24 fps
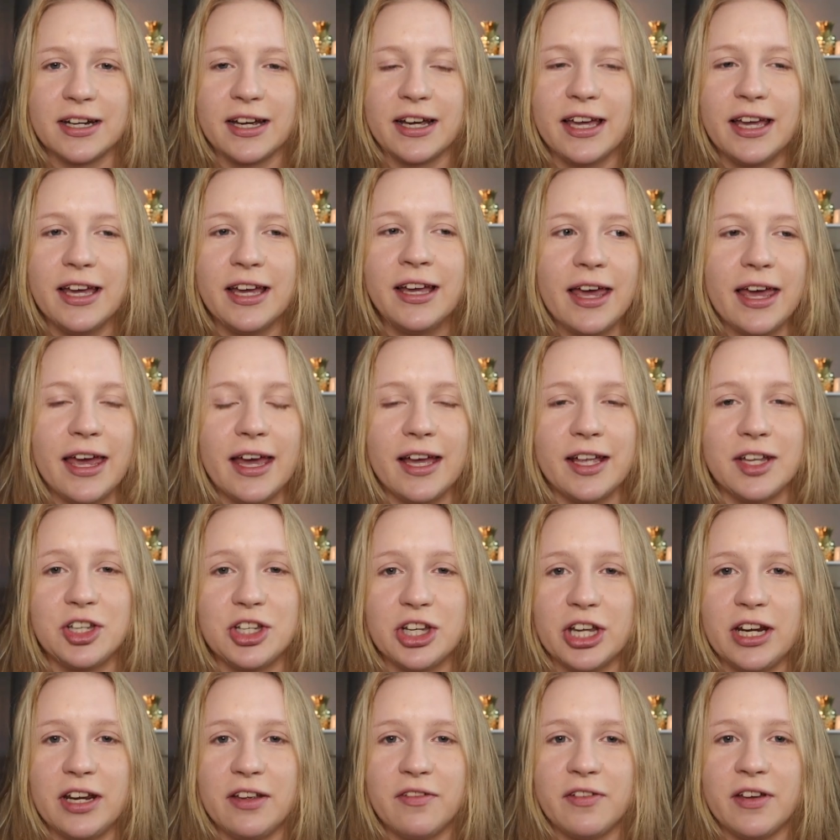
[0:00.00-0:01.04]
night and
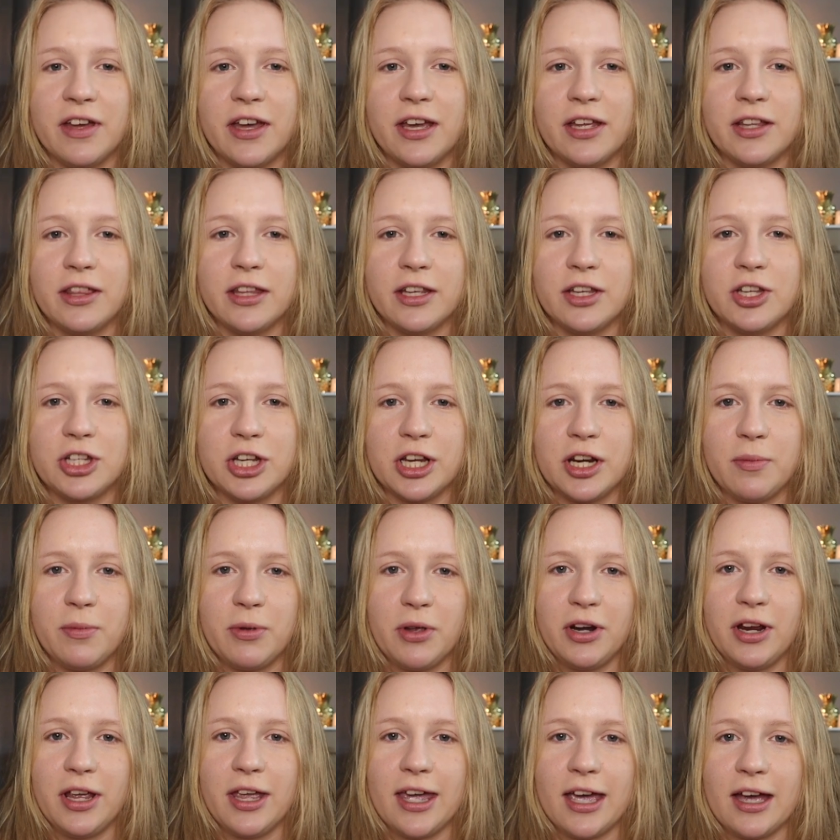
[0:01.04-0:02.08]
JATIE Fit and the JATIE
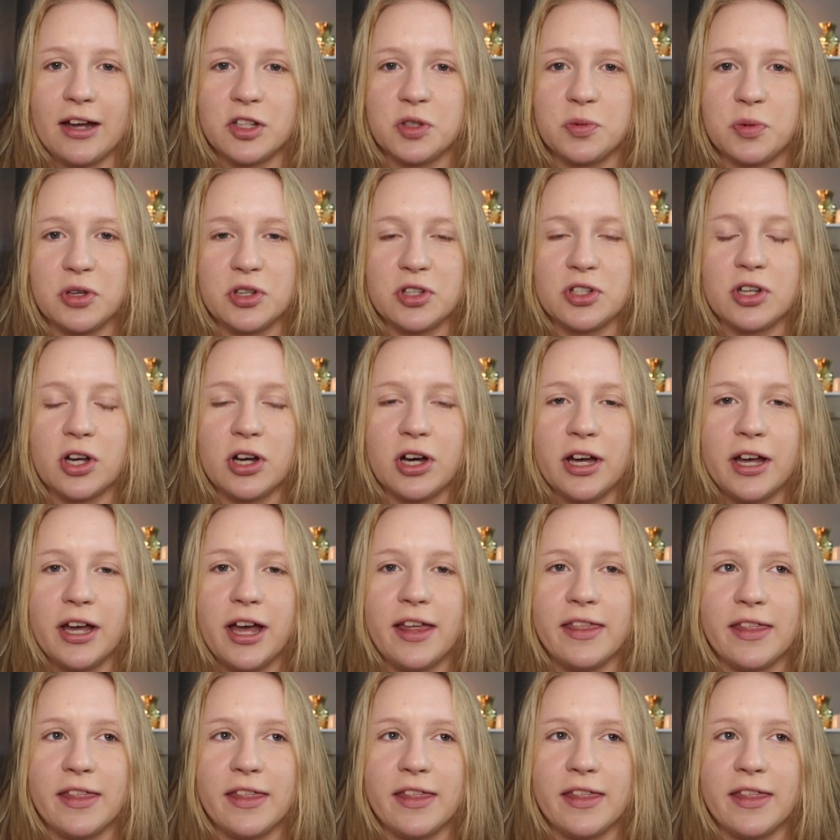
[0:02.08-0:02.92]
Beauty accounts both saw it,